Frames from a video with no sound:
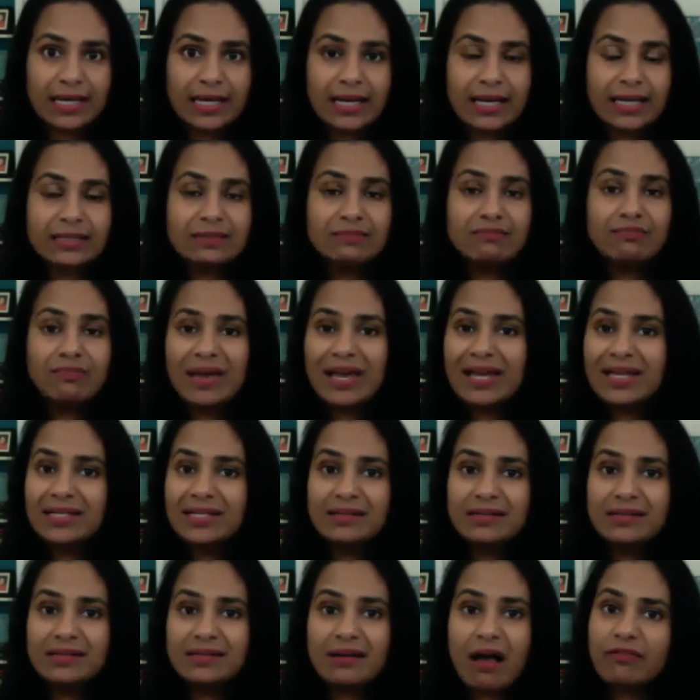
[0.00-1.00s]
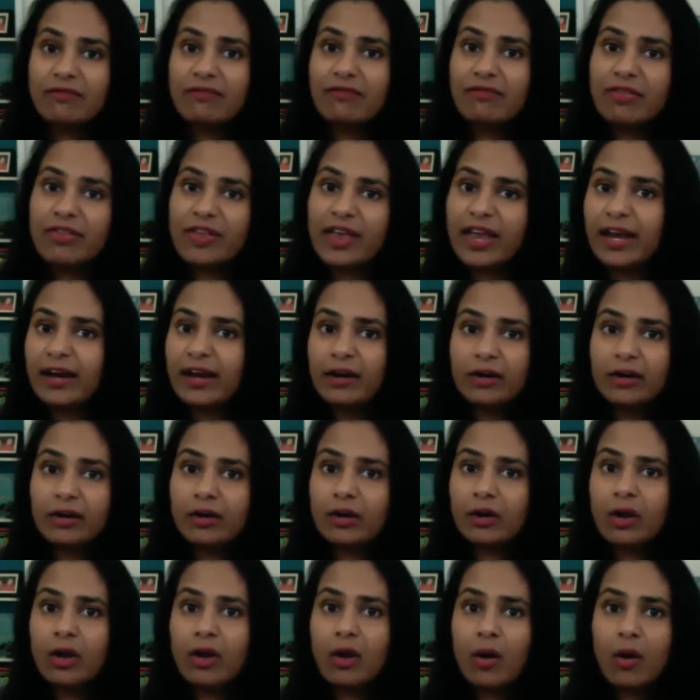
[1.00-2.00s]
It's based off of
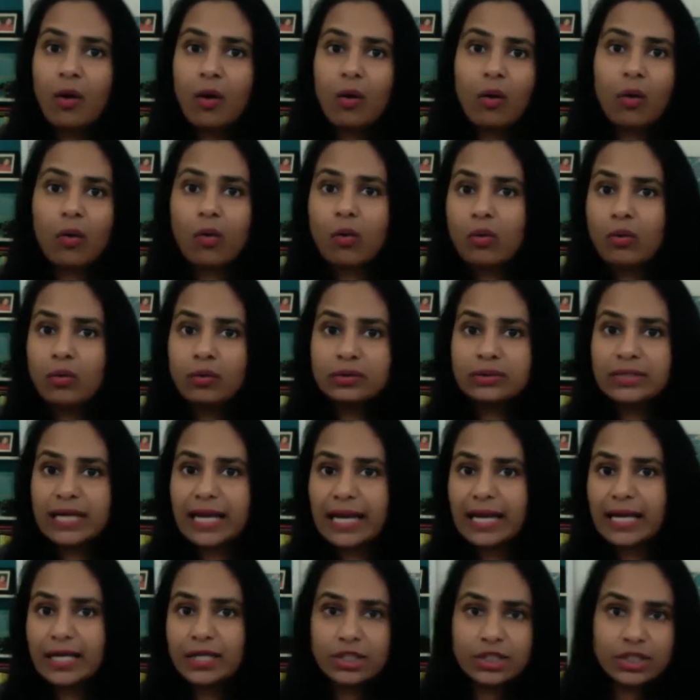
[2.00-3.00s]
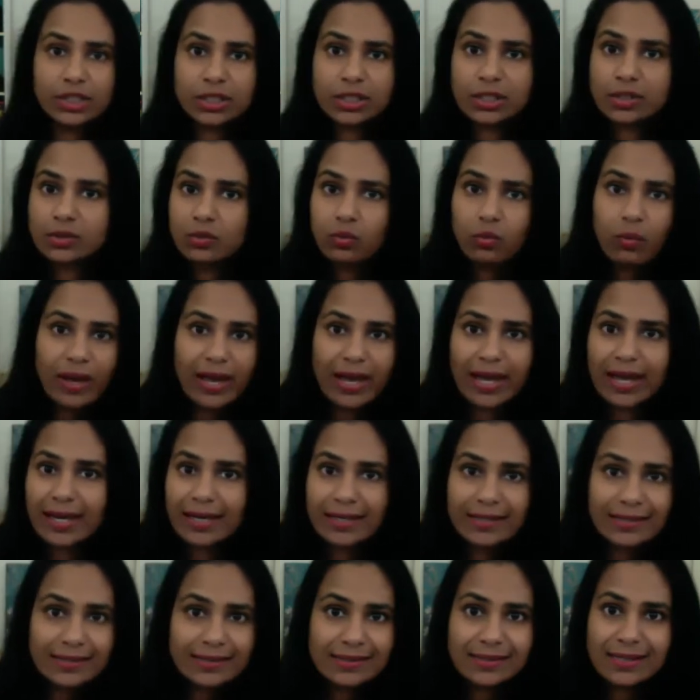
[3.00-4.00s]
their old ancient
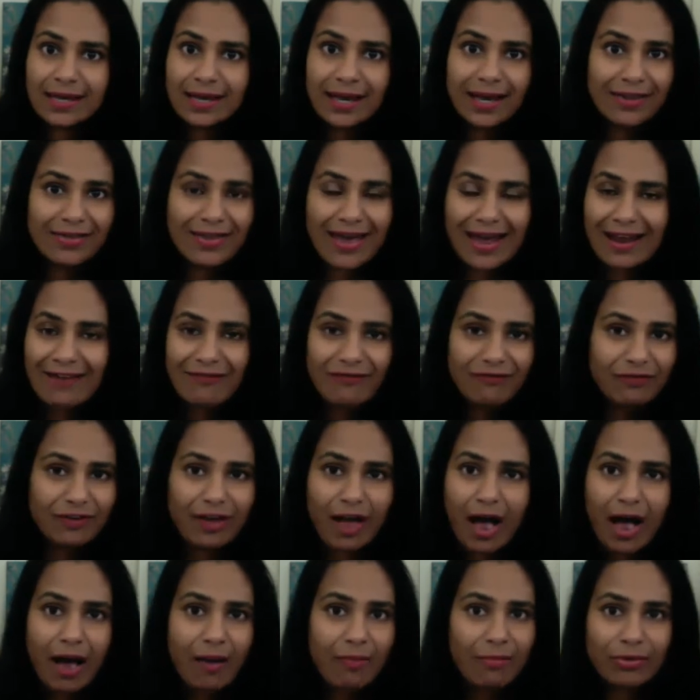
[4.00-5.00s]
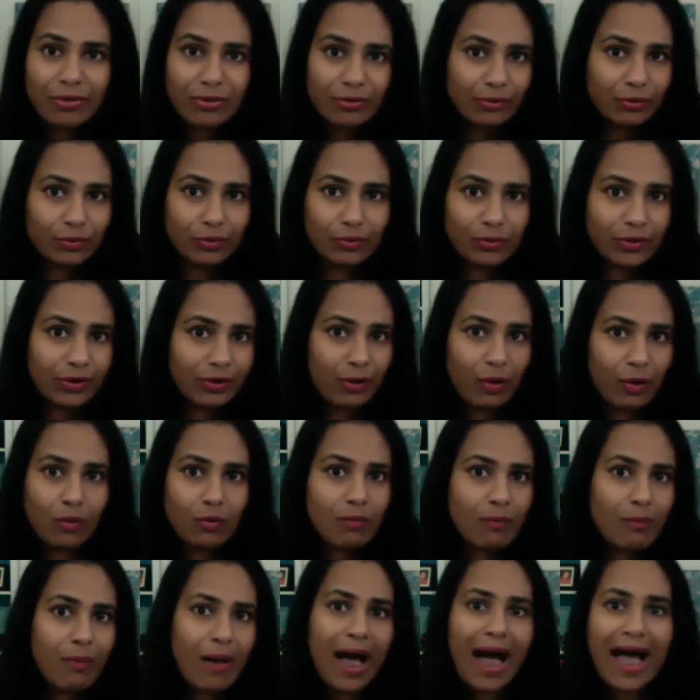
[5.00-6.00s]
ways that have come through their
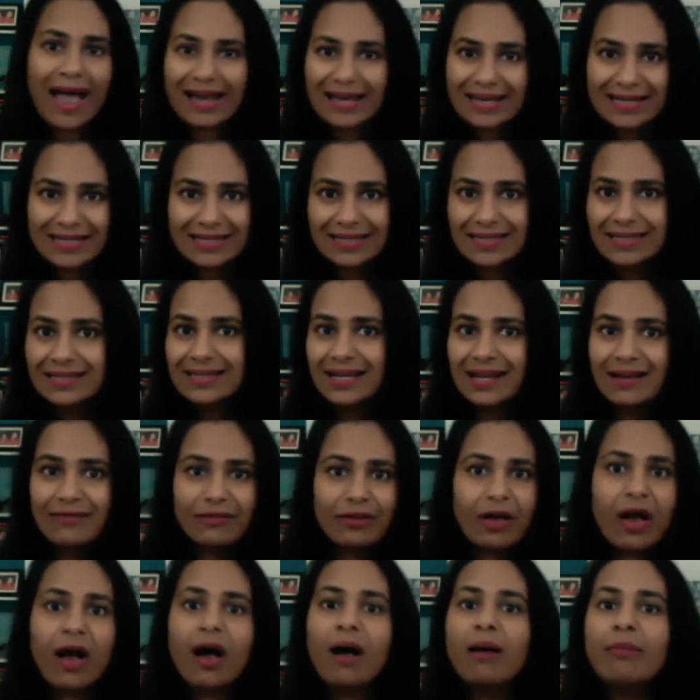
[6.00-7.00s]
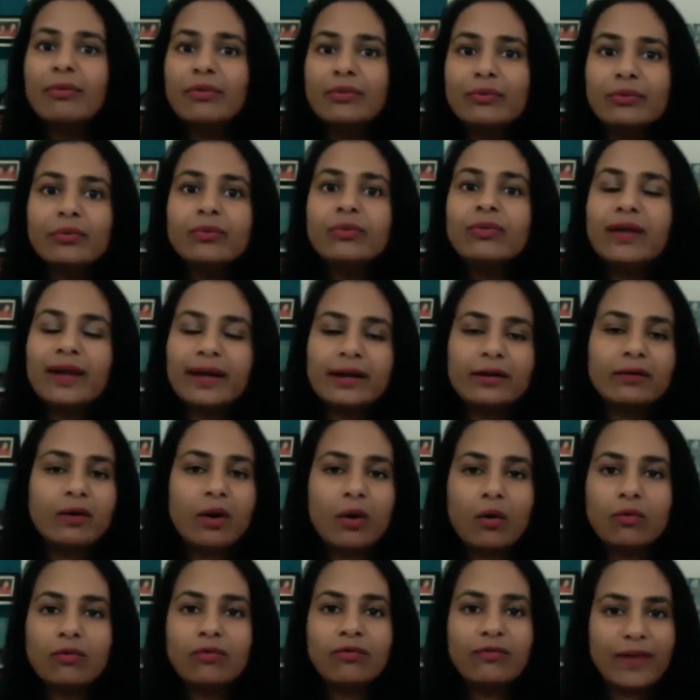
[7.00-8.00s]
own biases, that have come through their
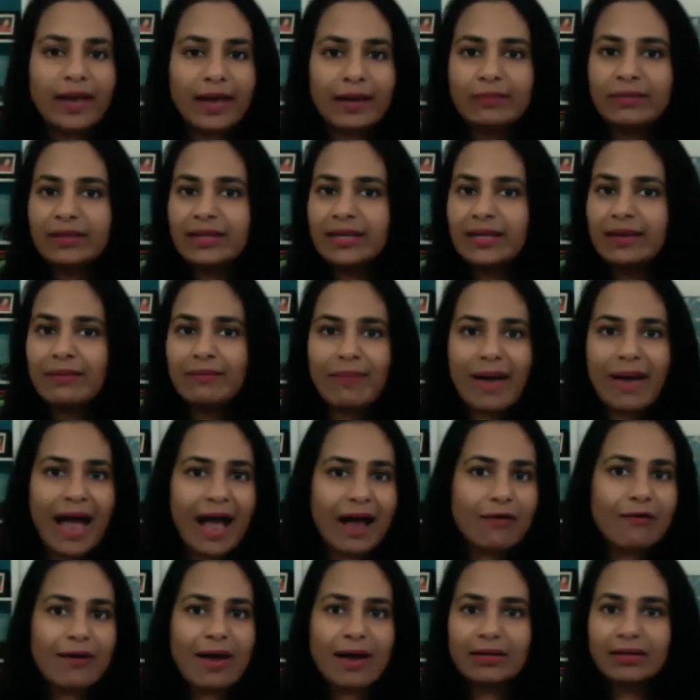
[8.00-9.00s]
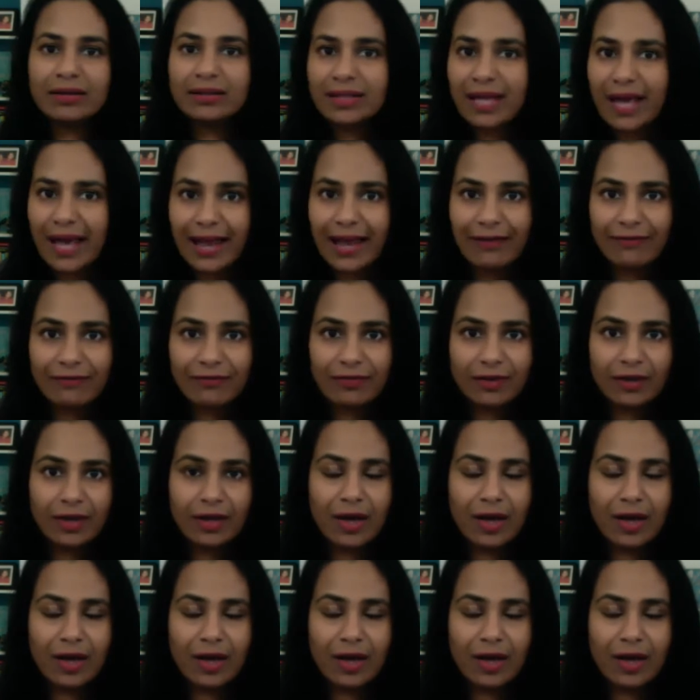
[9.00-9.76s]
own family and background in life.